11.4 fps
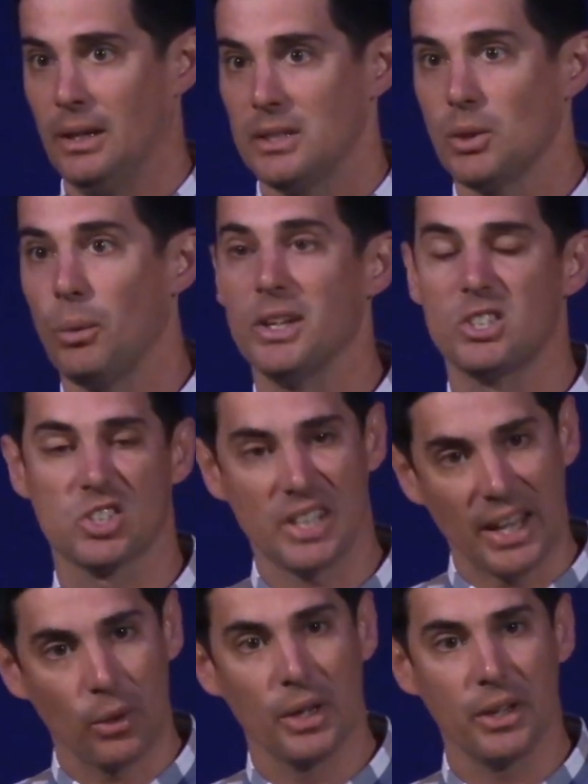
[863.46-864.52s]
So what's
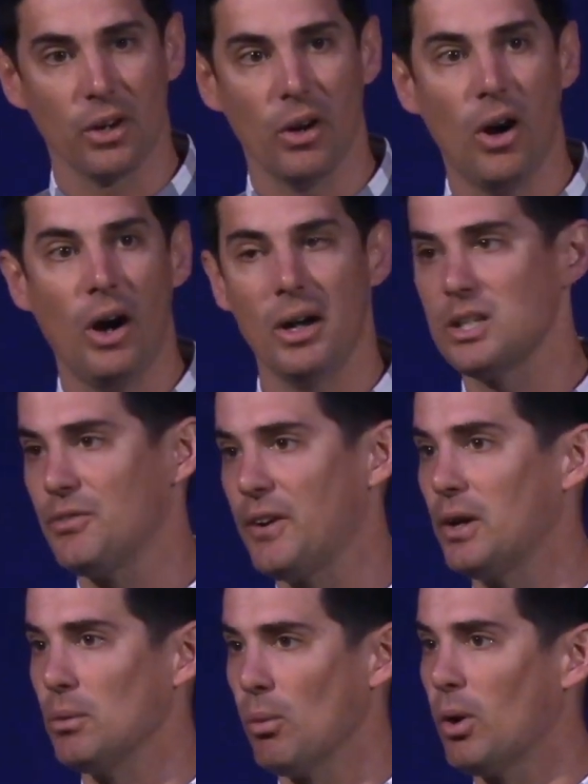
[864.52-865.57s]
settled in your heart is
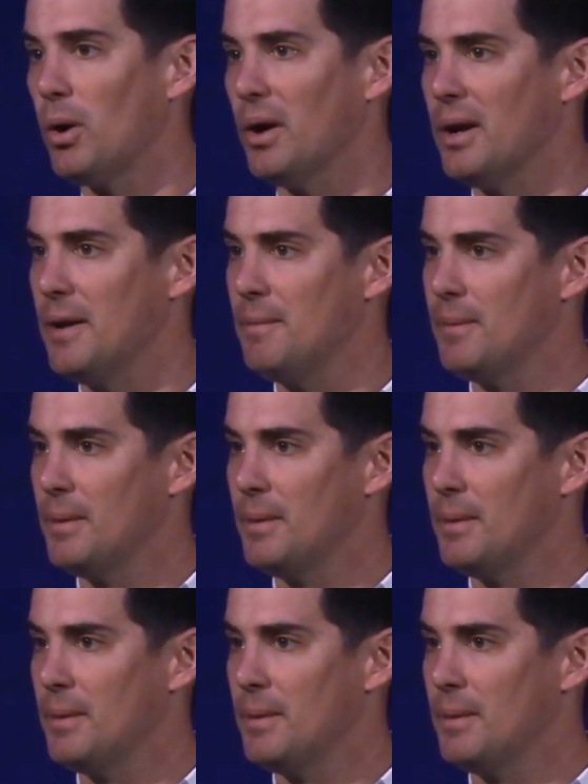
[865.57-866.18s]
fear and worry